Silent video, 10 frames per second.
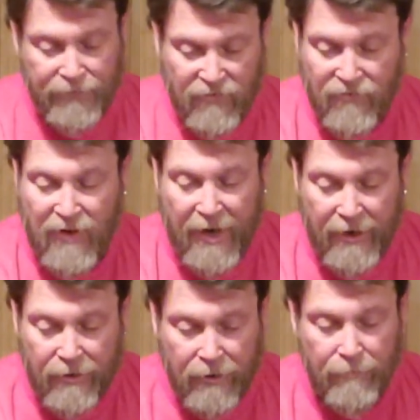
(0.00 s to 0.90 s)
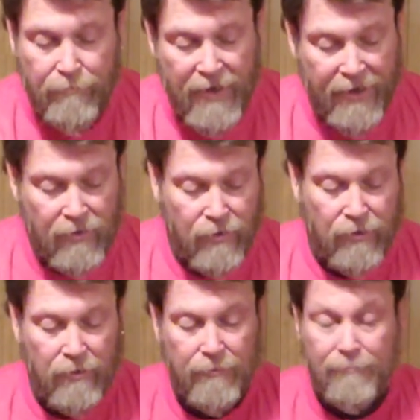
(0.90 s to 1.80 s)
Fire,
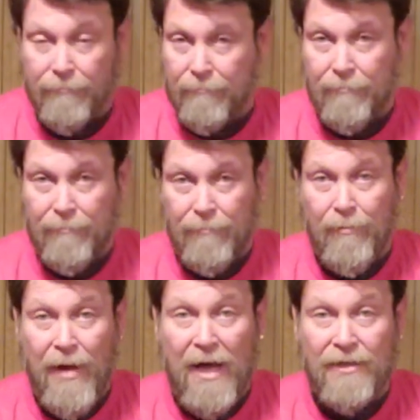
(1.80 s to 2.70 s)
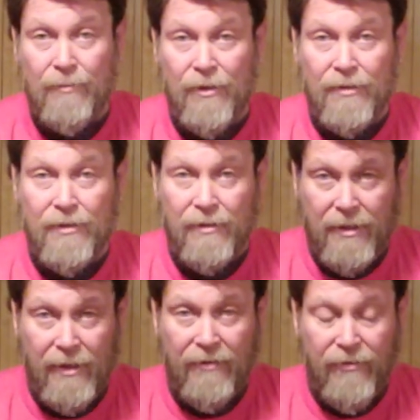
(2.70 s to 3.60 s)
medical, possibles.
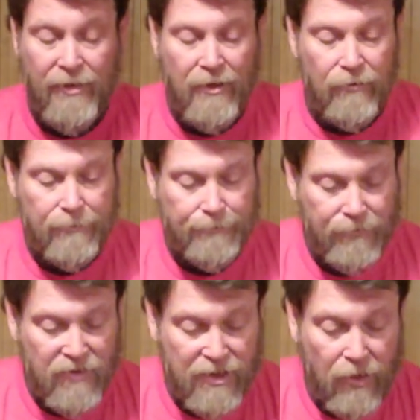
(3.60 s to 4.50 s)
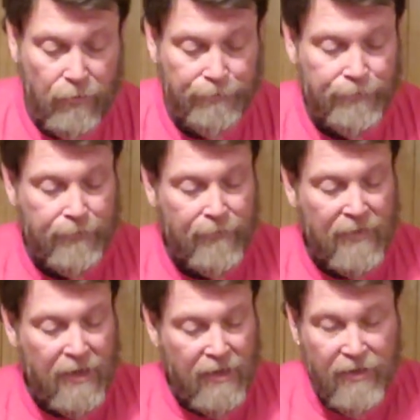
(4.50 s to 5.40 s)
You never know. So,
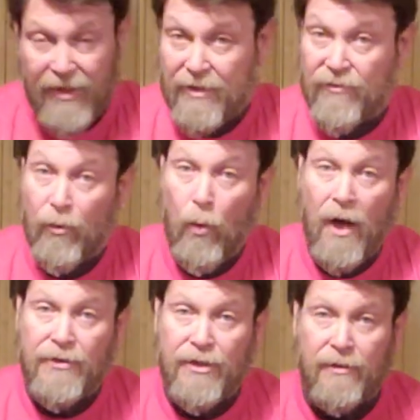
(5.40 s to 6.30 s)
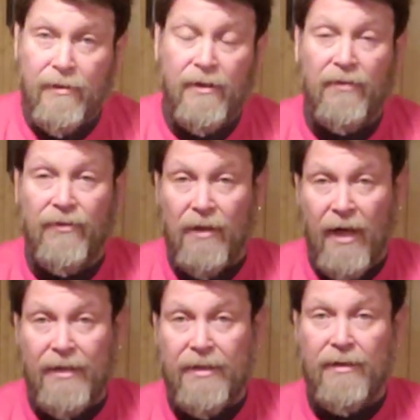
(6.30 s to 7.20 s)
thanks for watching. If you
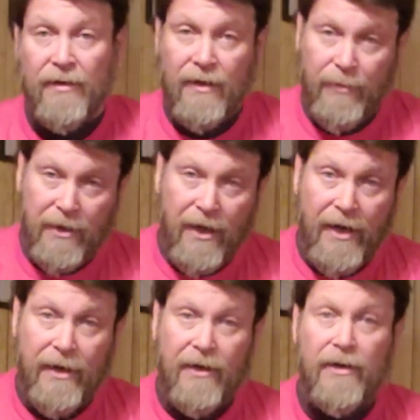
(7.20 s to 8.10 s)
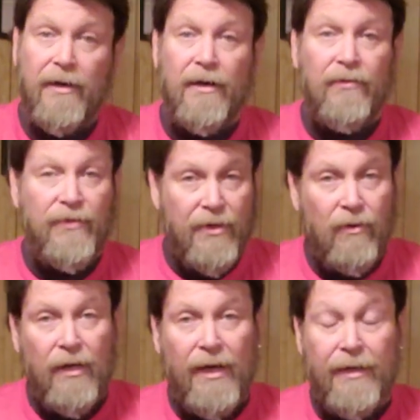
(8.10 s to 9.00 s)
liked it, give me a like. If you
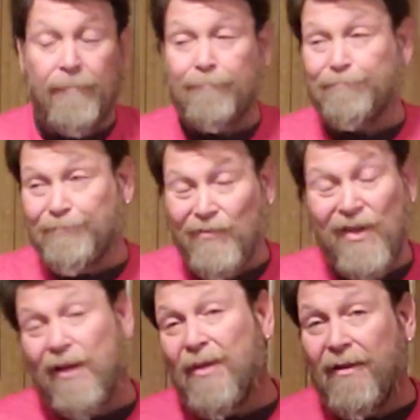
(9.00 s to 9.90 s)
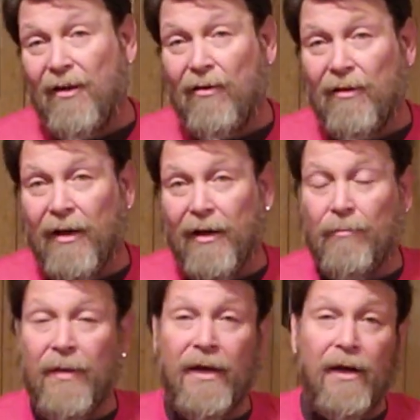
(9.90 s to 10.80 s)
don't like it, give me a don't like.
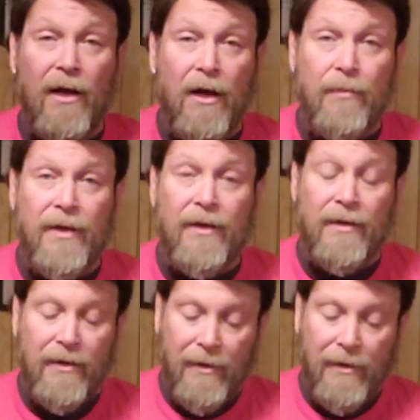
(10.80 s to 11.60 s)
Make a comment.